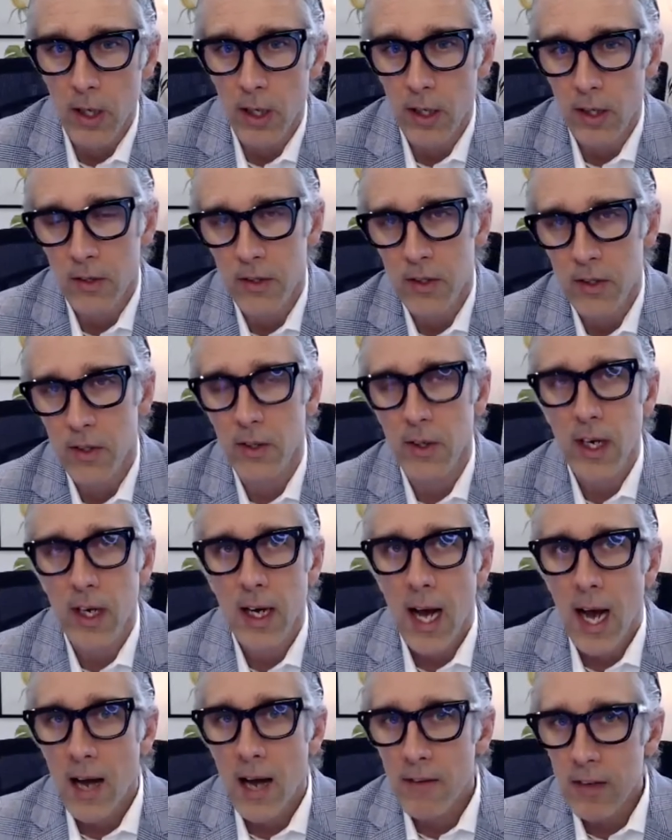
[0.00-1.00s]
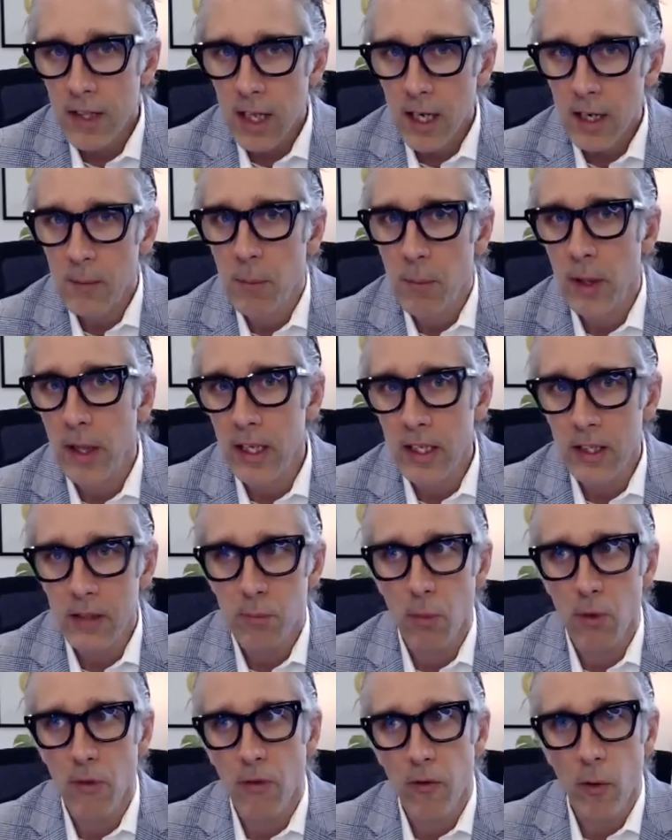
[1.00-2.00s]
And so having that in place
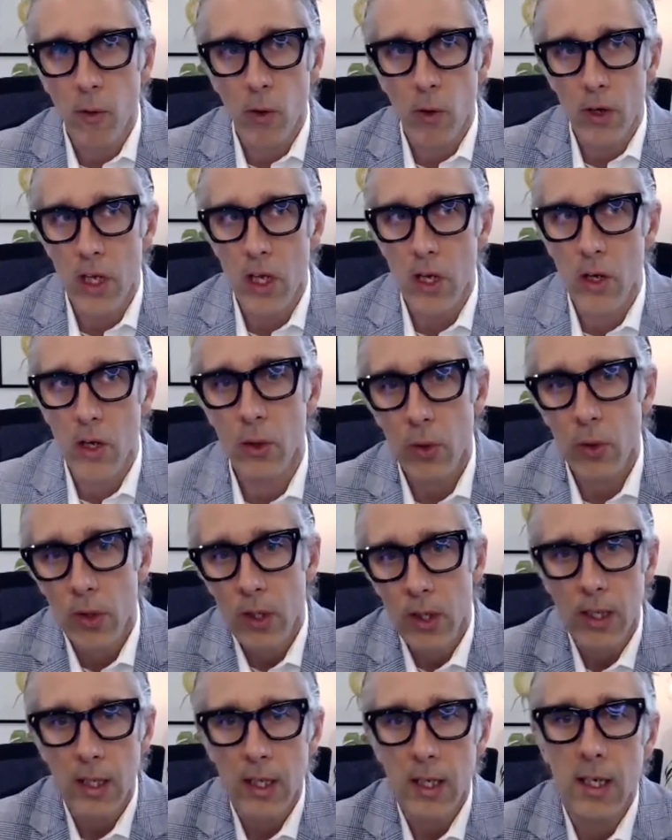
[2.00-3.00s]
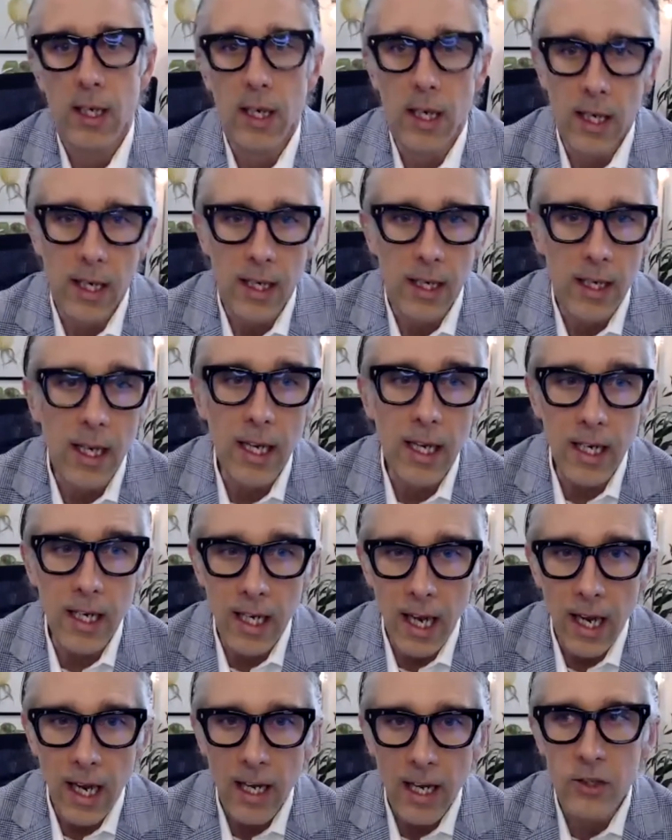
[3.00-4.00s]
before you
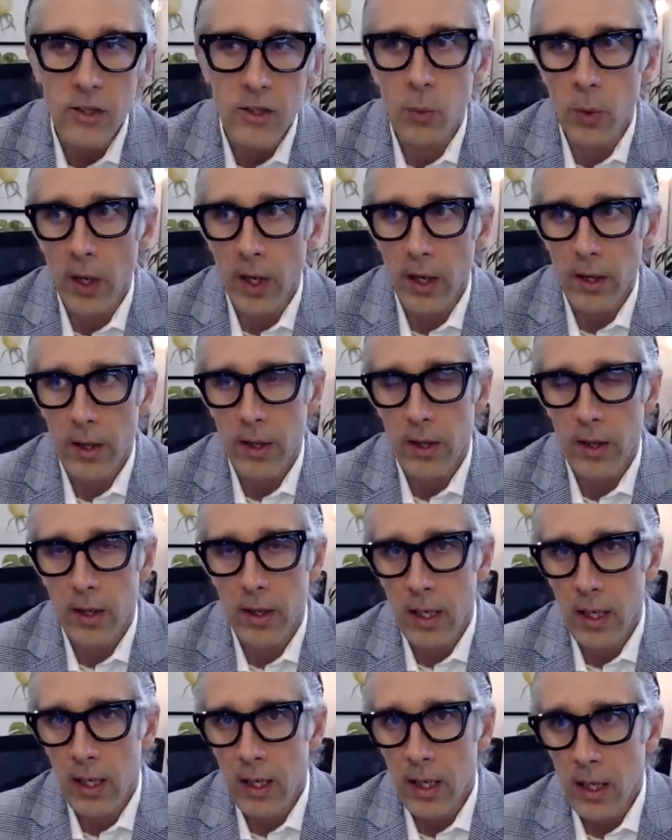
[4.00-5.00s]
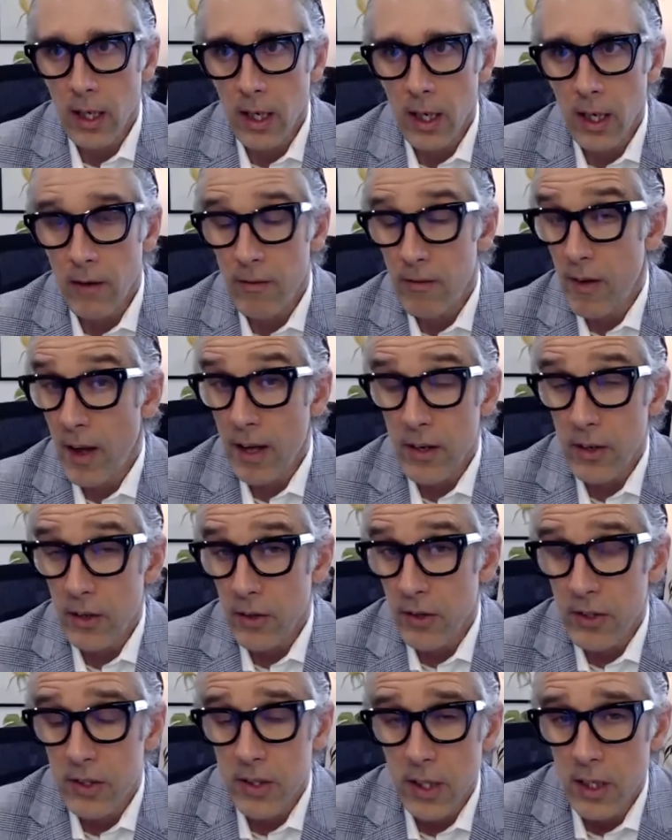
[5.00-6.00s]
engage with
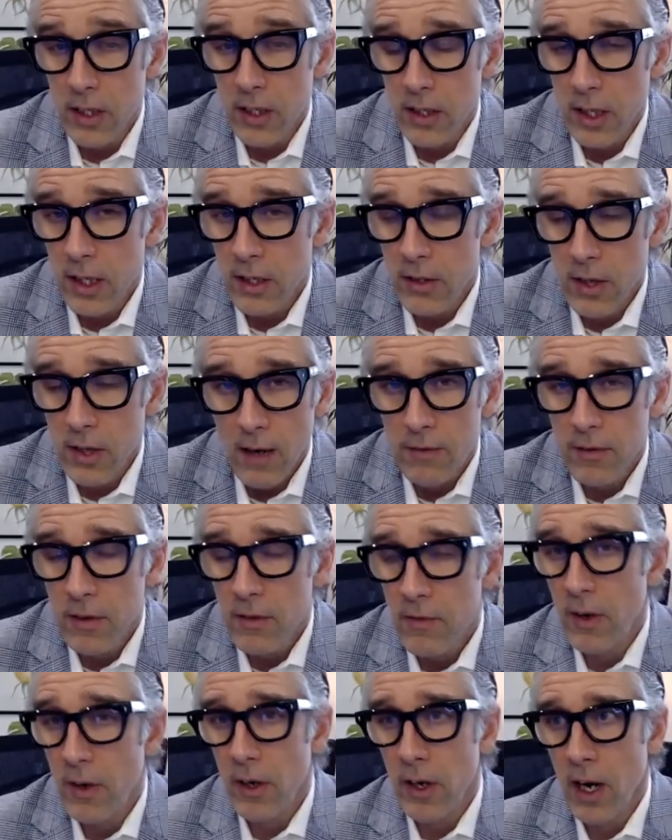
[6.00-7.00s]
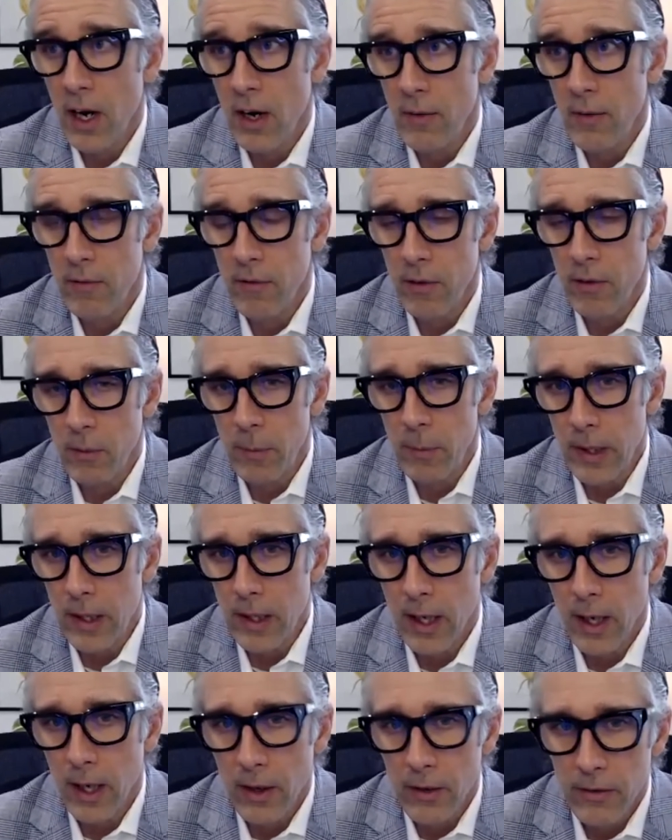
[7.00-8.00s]
vendors is often very helpful,
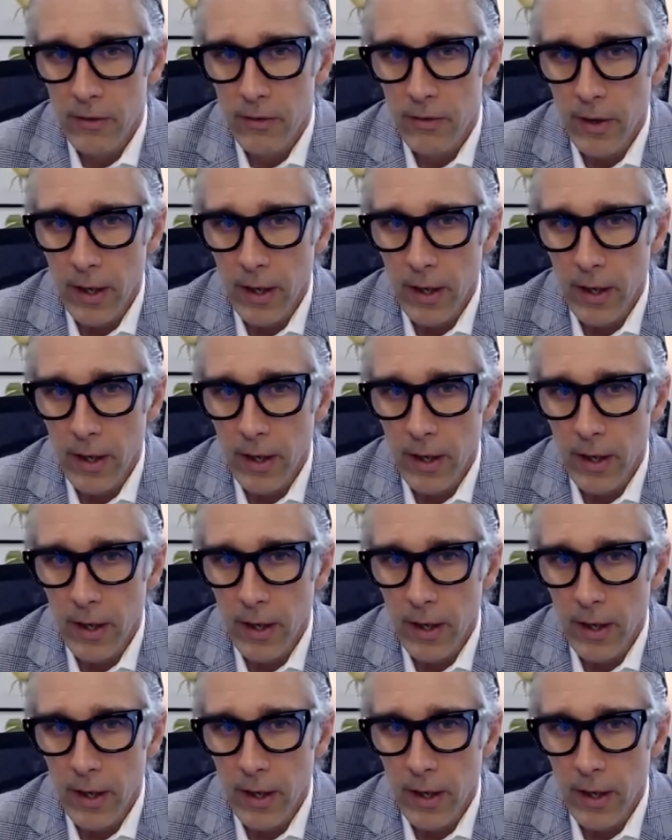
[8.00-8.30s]
because